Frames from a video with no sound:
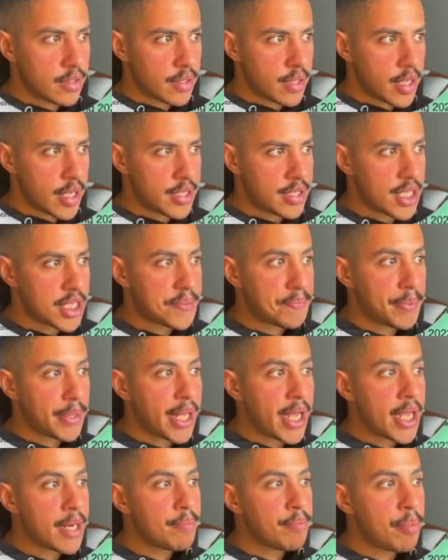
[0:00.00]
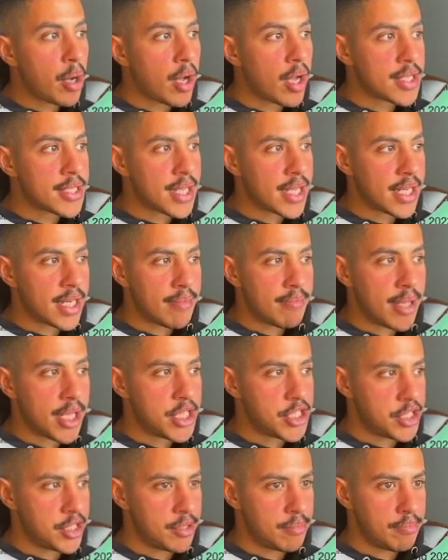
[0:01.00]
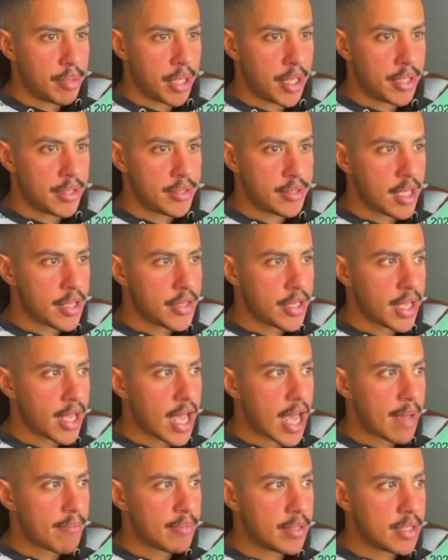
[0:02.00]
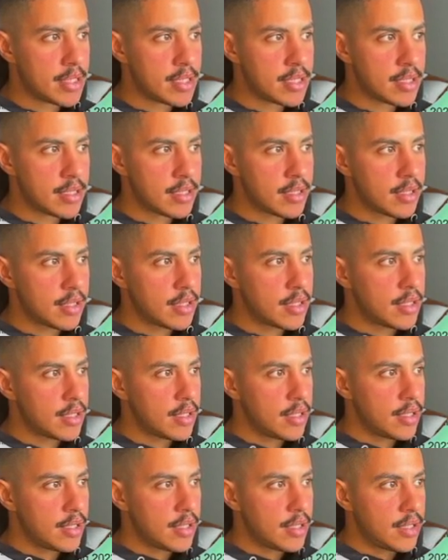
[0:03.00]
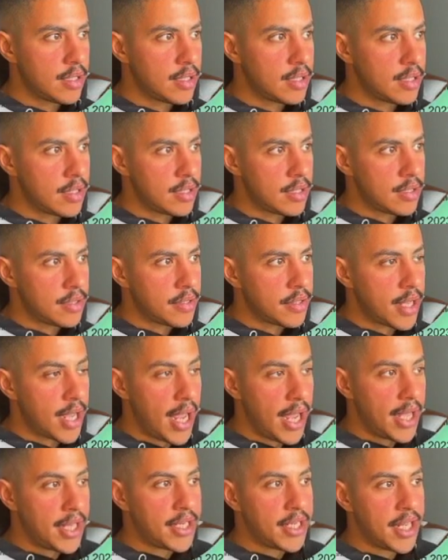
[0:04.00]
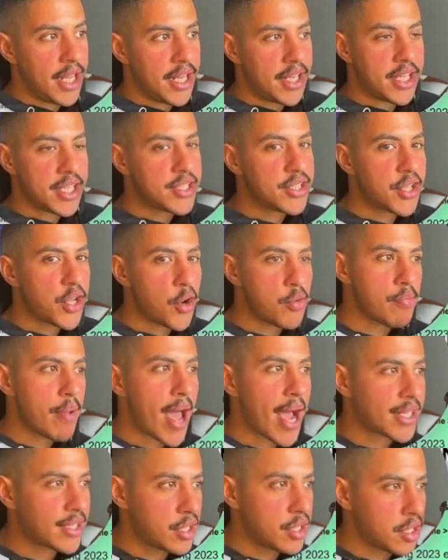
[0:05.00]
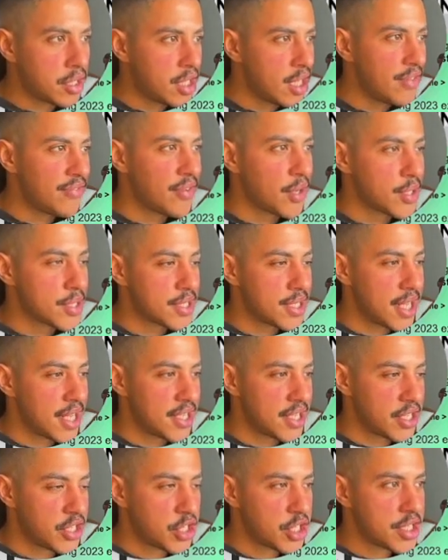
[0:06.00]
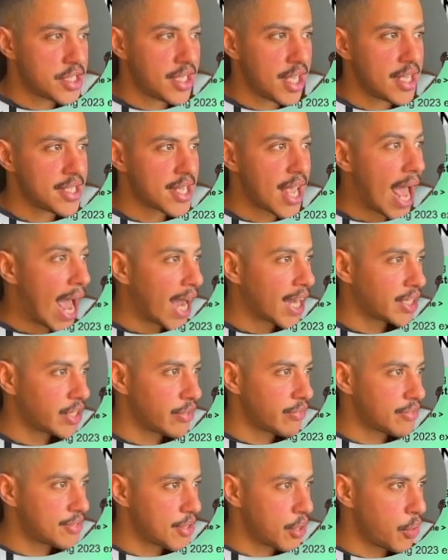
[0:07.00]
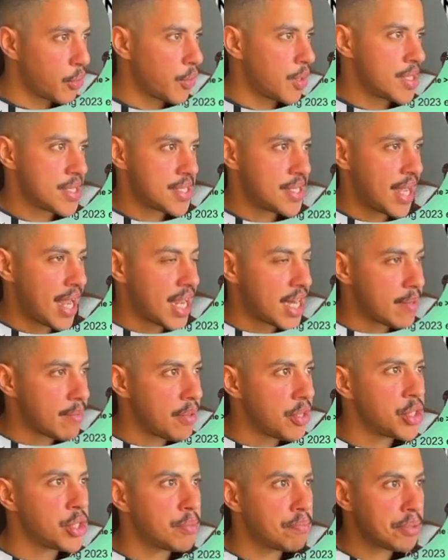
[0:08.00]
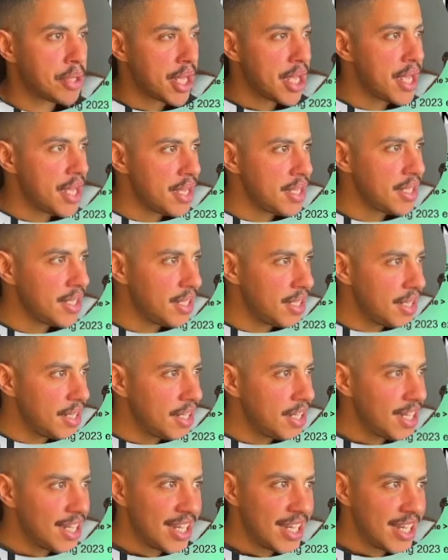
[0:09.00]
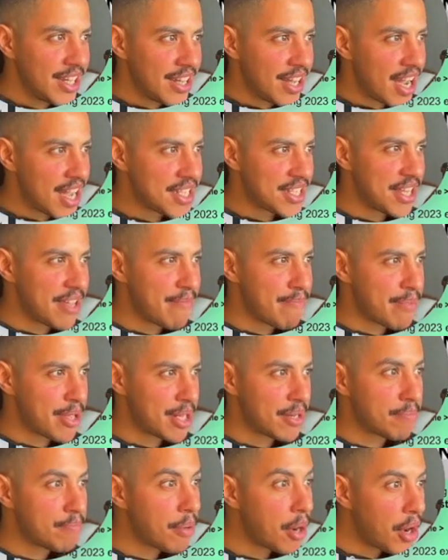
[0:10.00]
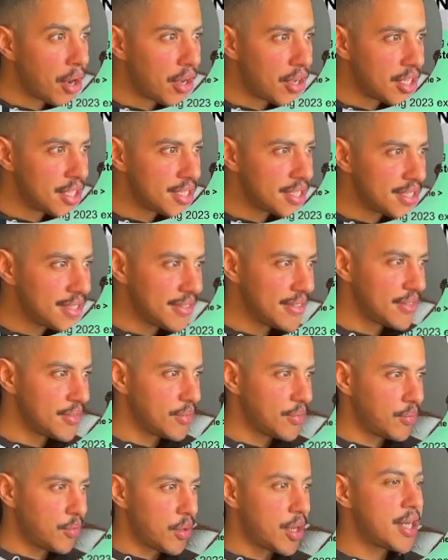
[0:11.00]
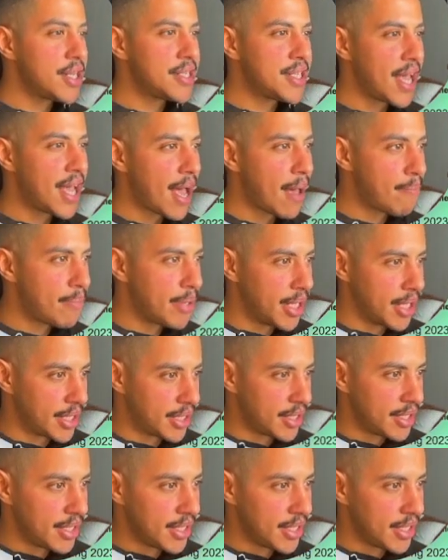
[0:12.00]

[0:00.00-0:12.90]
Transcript: It says play and pause animation, but nothing happens. And it doesn't go back to the default state. It just stays active. So is the animation playing? Has it been paused? What is happening?